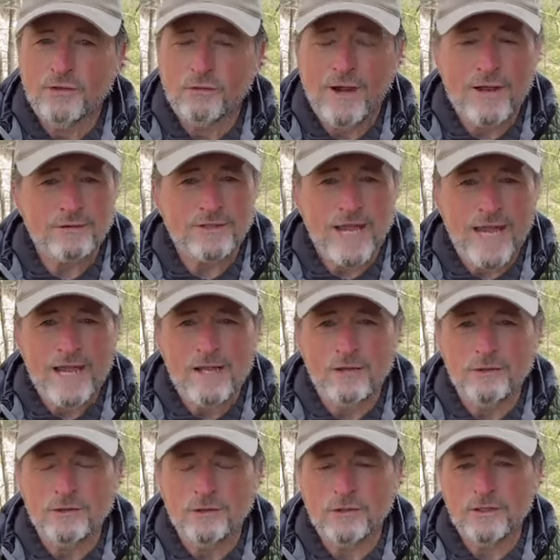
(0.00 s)
if you're around
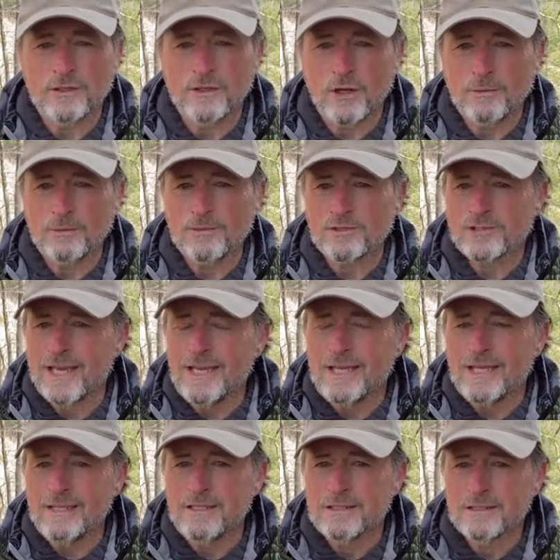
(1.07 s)
town, you're in an urban
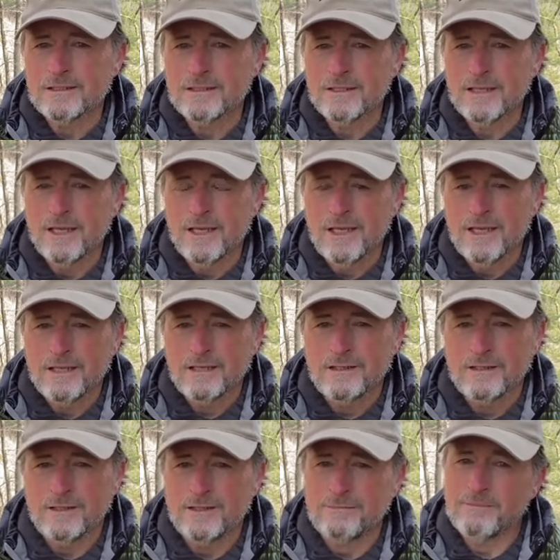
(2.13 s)
setting,
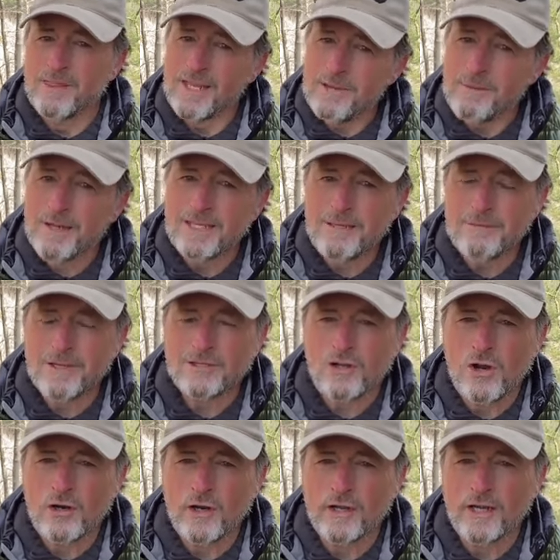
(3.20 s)
think about keeping that
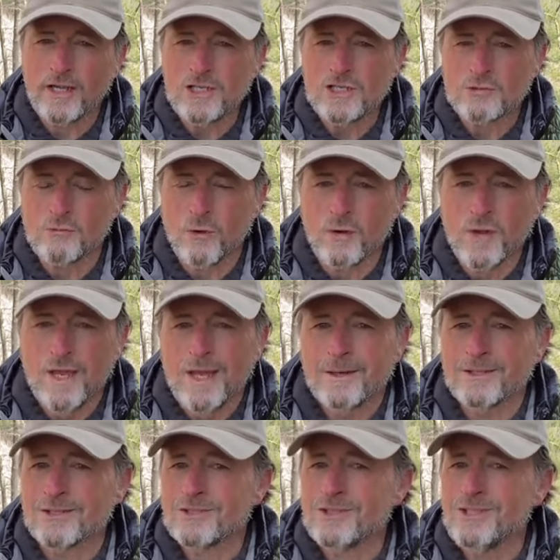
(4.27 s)
dog on a leash more,
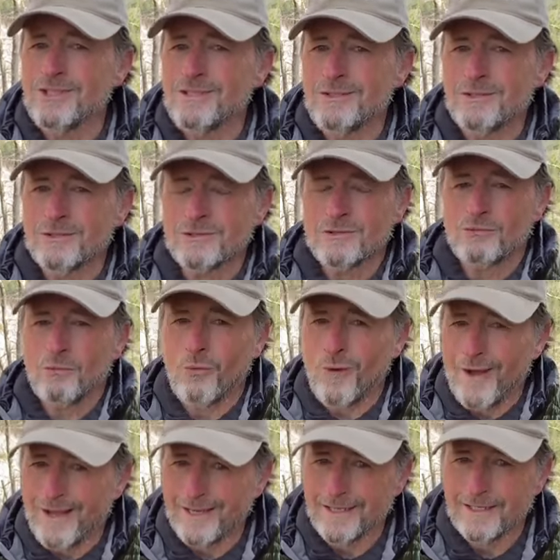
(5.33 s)
because here's
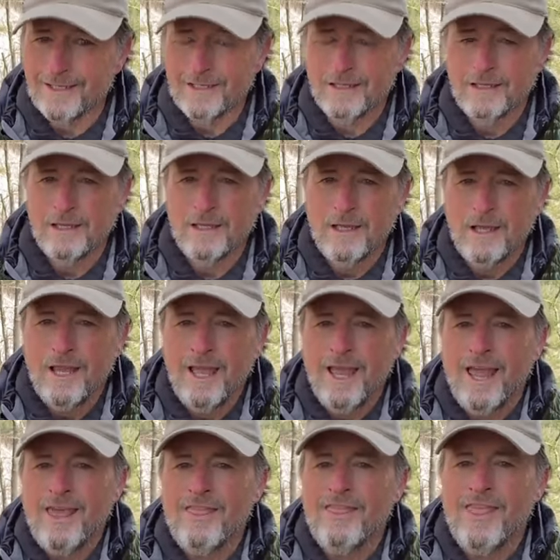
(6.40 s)
why.
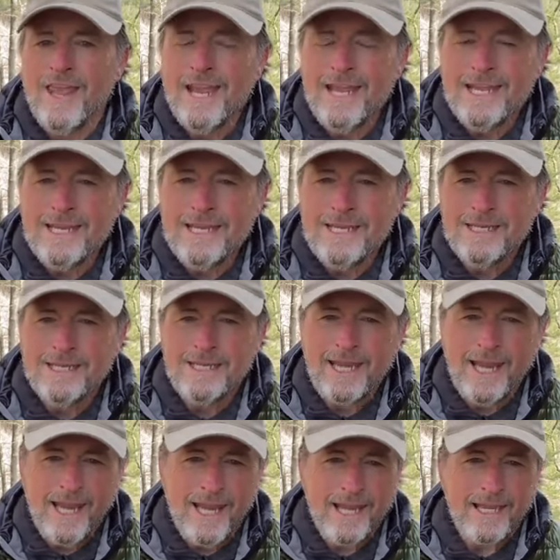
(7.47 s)
They
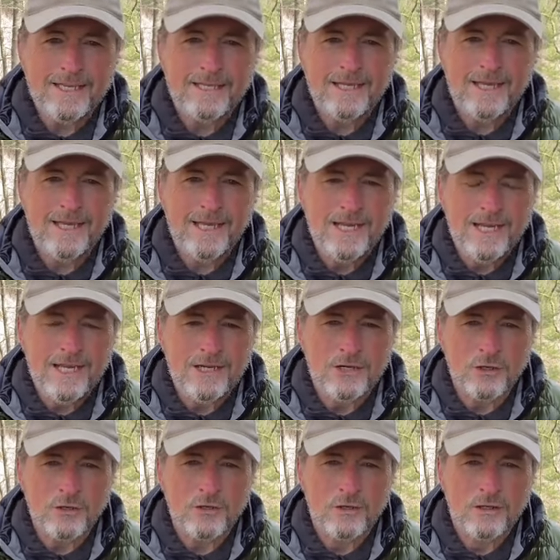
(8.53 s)
can't
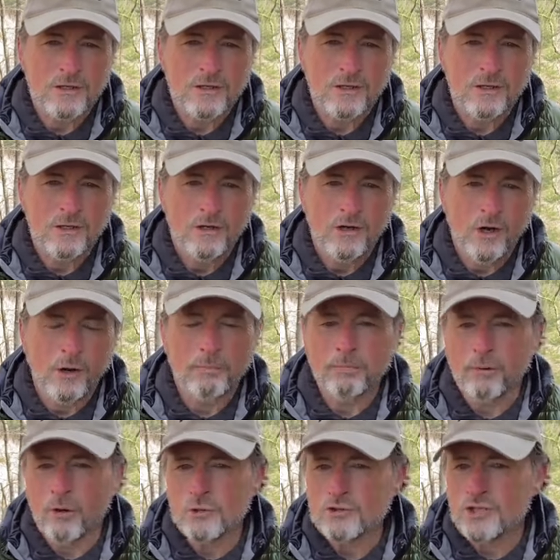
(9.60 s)
hear
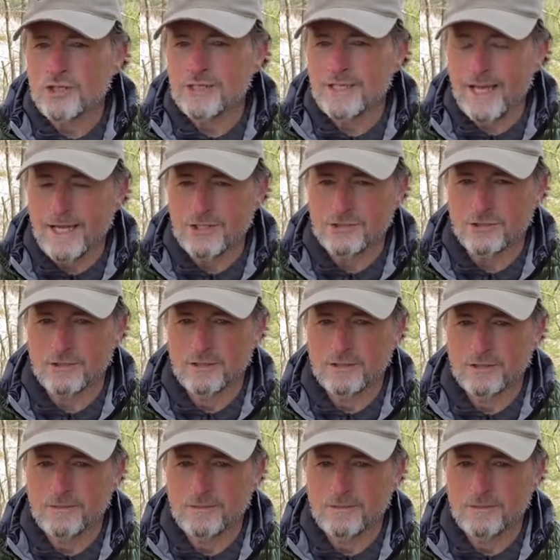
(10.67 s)
approaching danger.